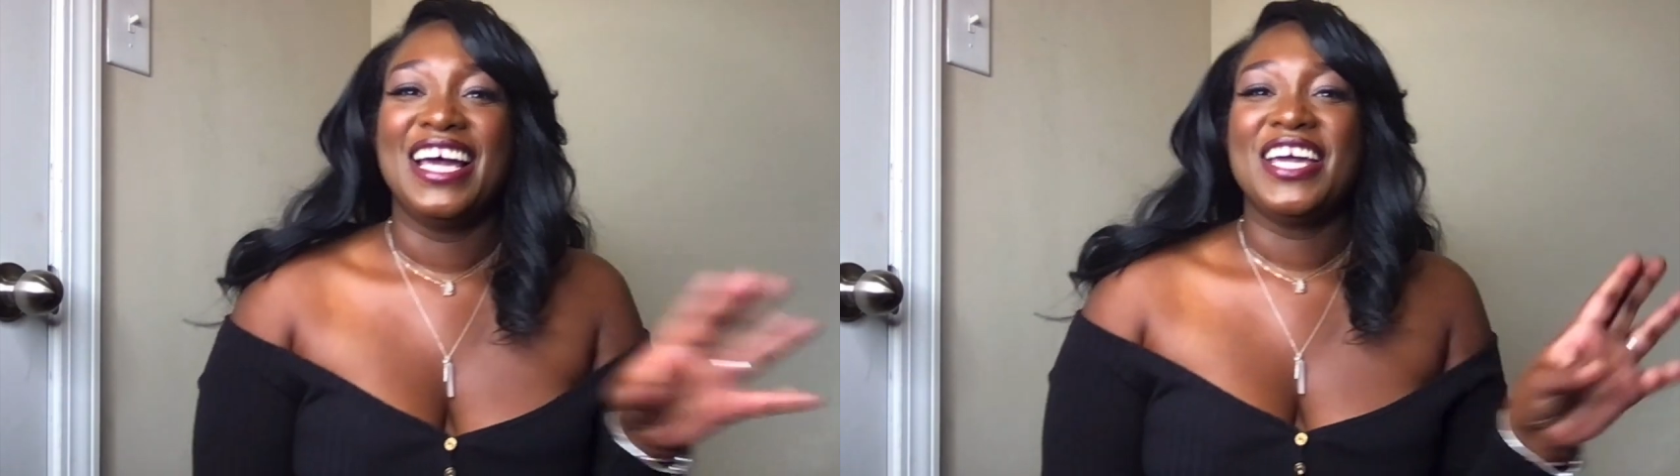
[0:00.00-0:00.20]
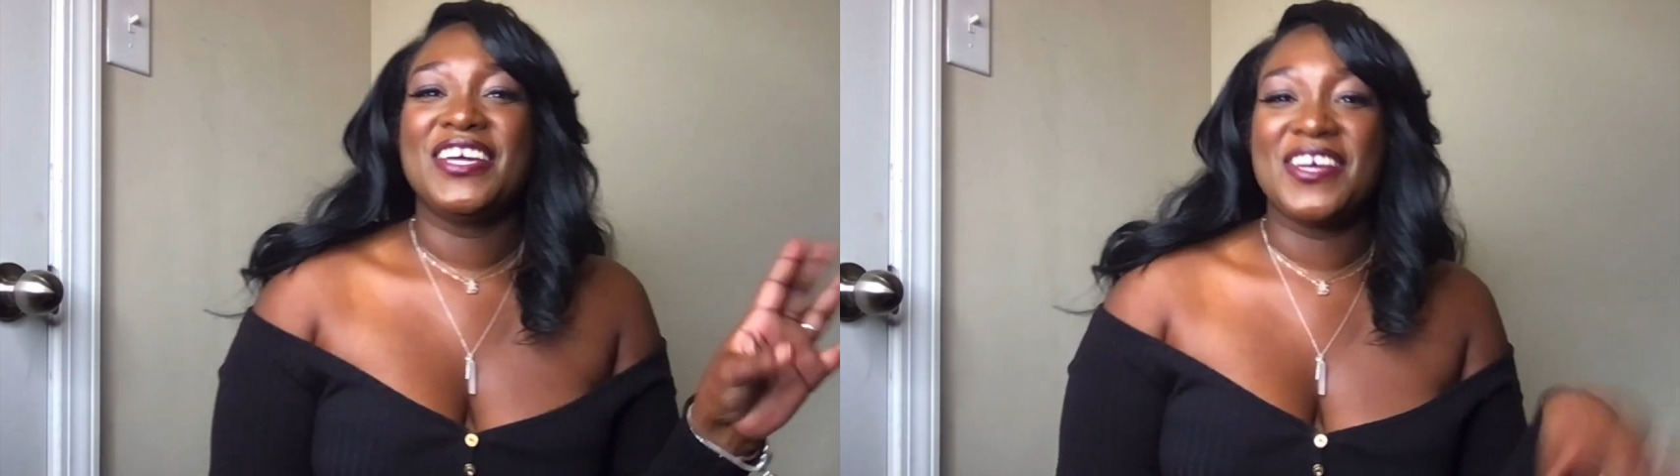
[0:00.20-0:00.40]

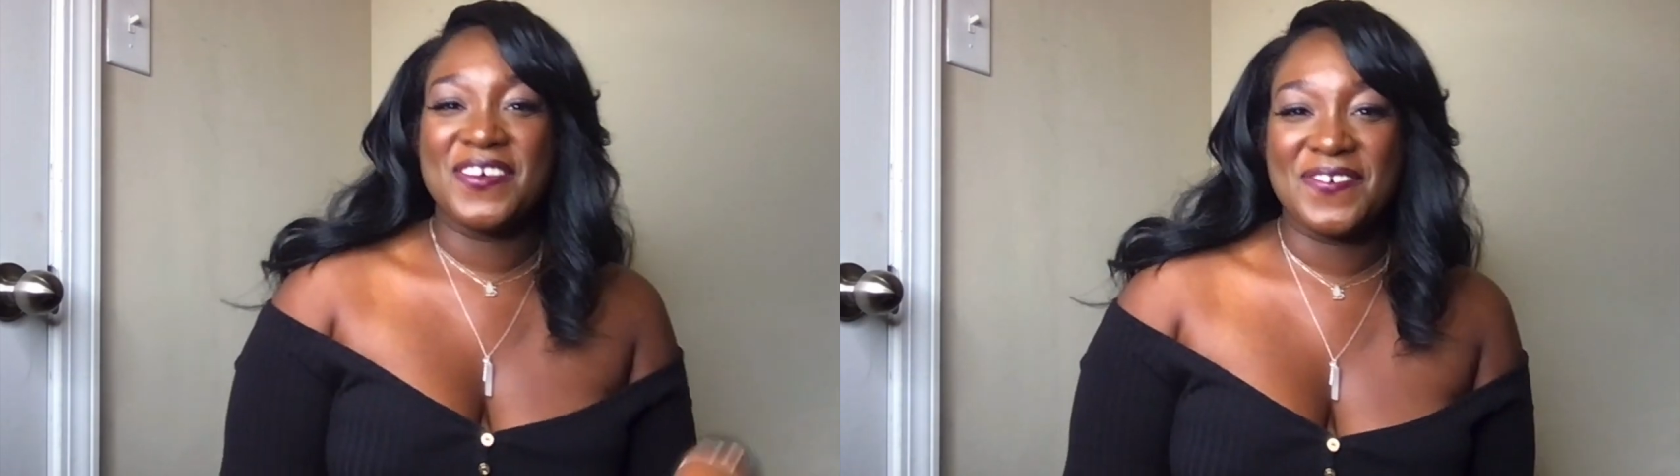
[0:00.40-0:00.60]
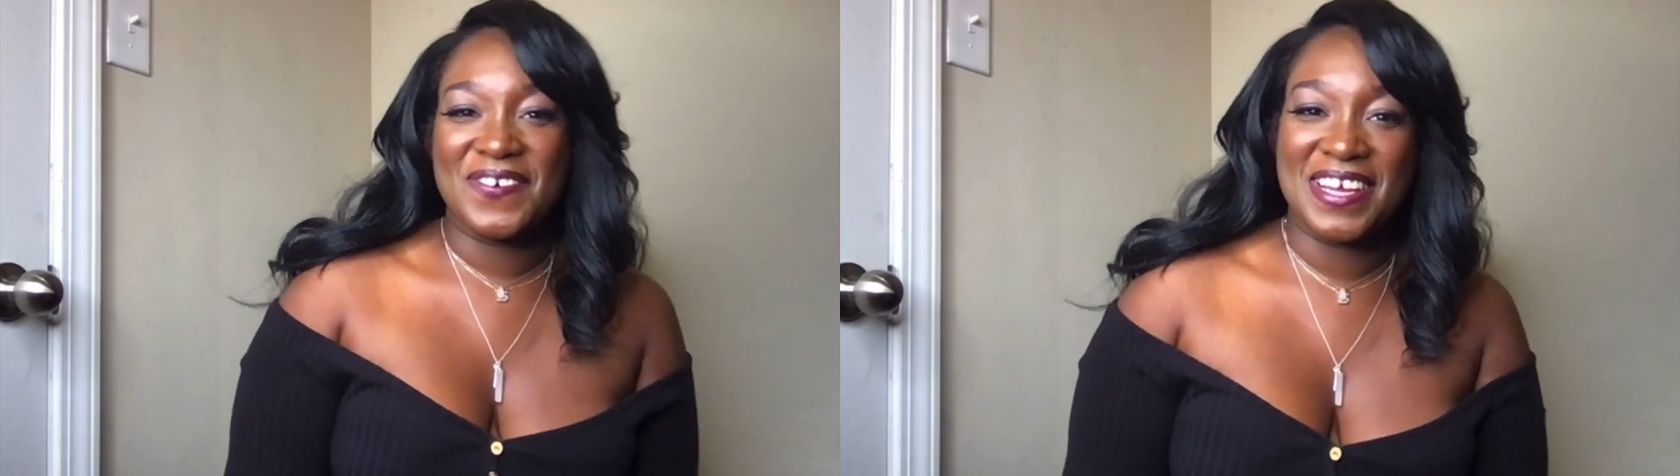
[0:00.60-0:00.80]

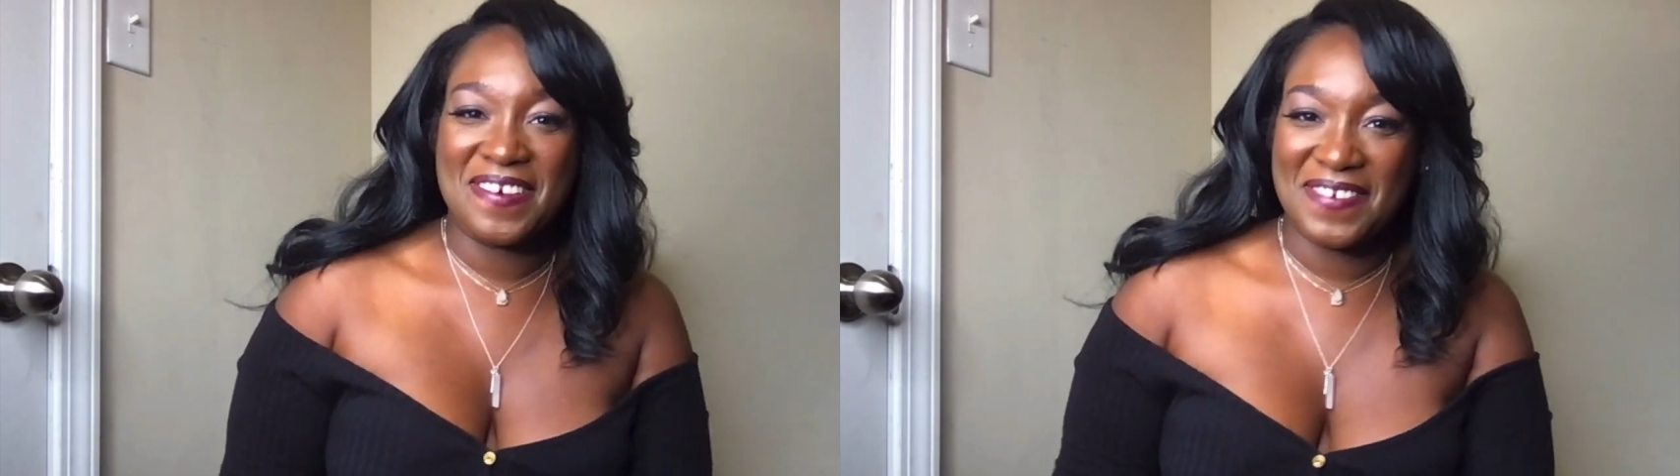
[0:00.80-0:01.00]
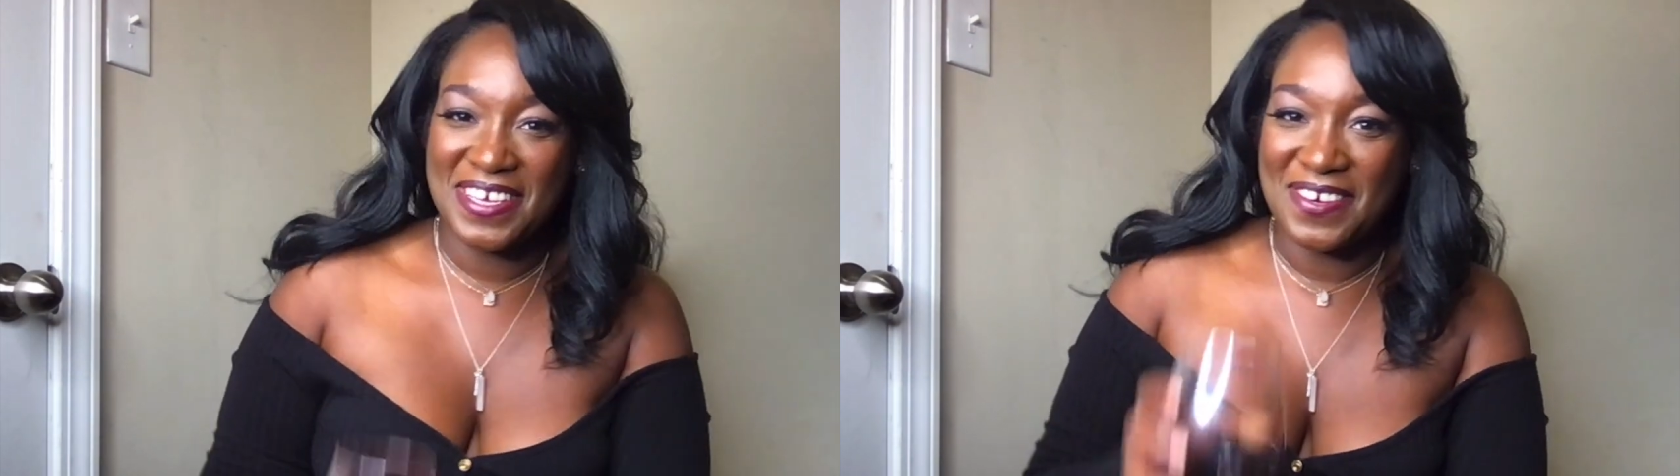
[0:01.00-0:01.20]

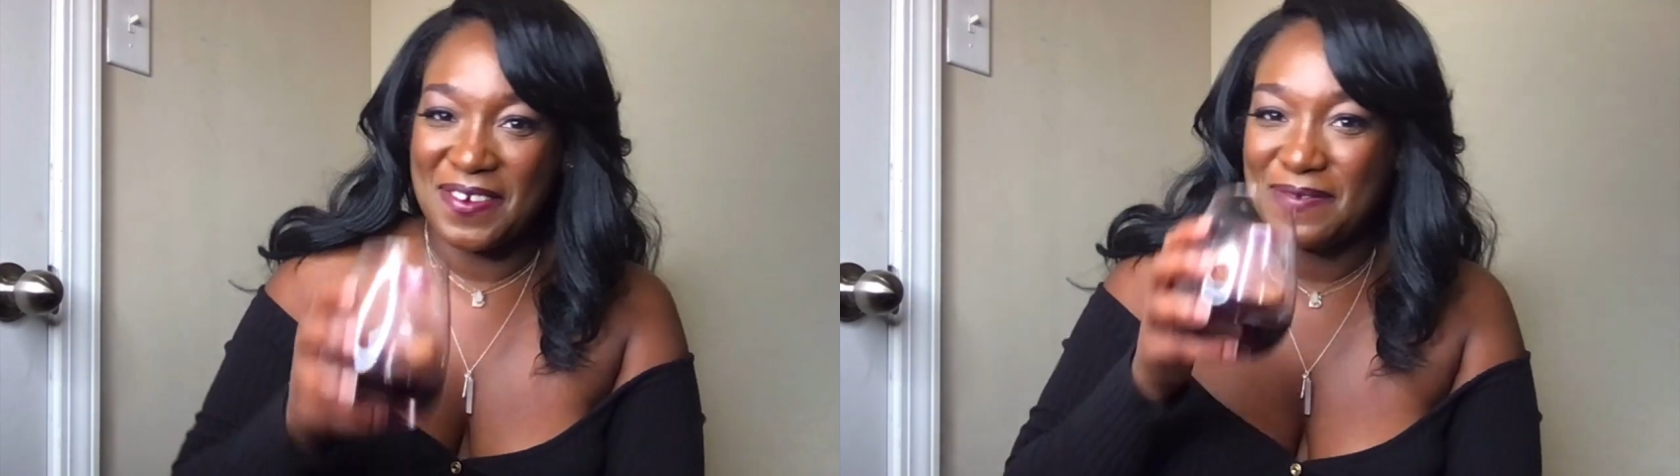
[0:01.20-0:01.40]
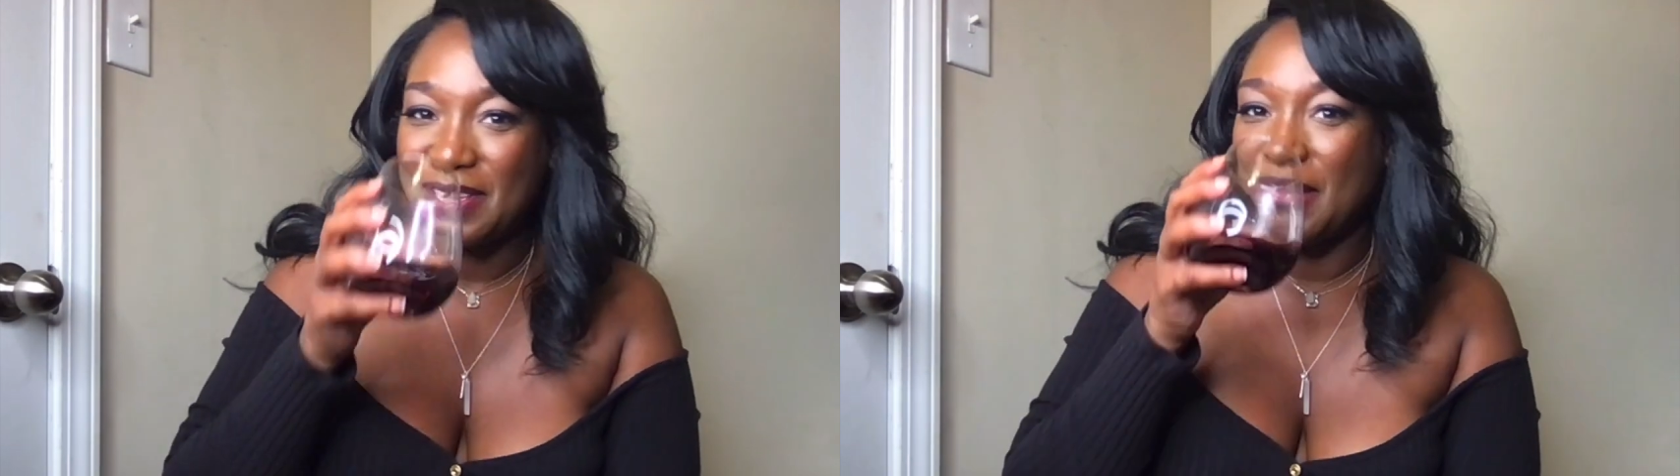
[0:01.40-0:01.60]
Whatever, you know what
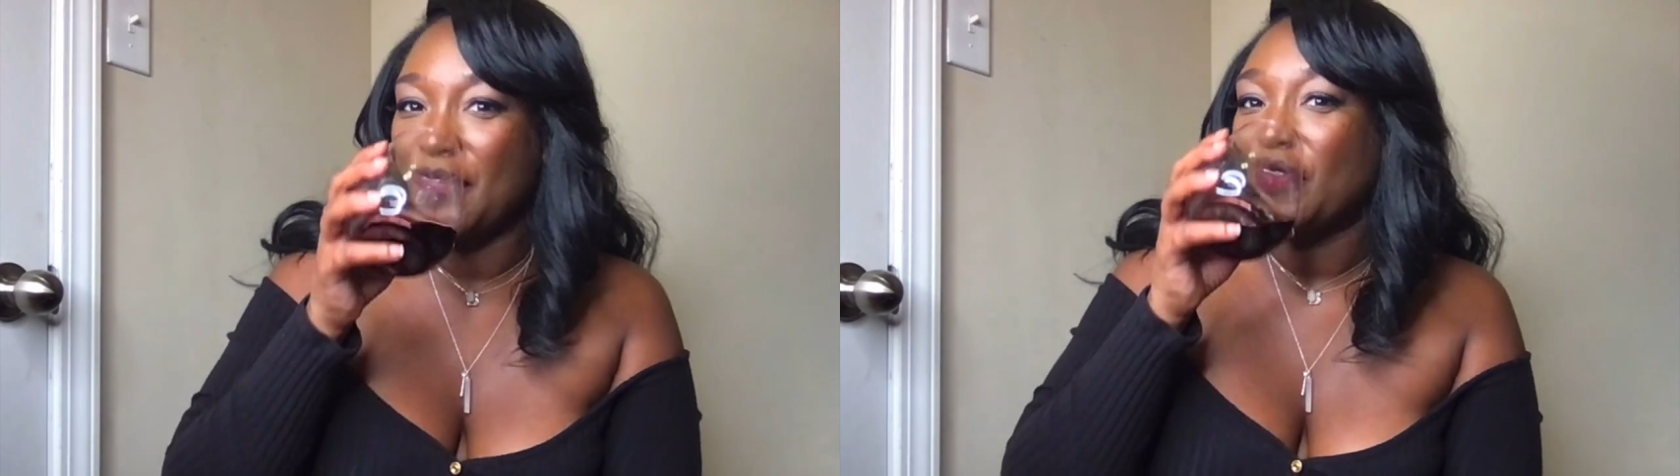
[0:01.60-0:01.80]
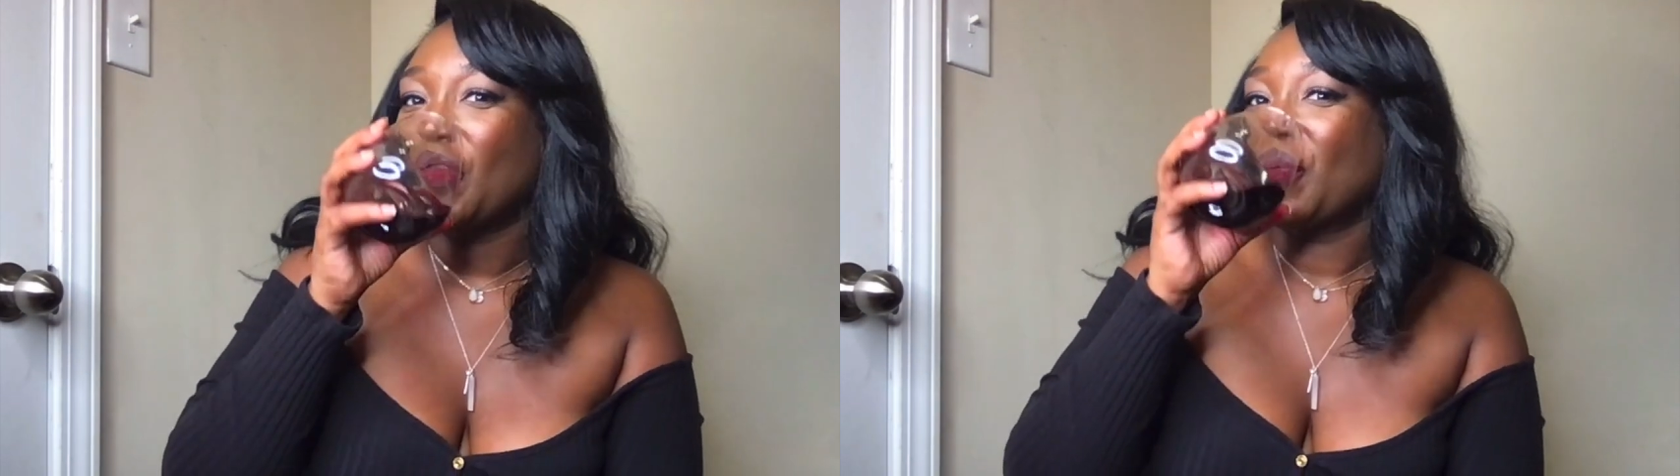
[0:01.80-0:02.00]
I'm saying?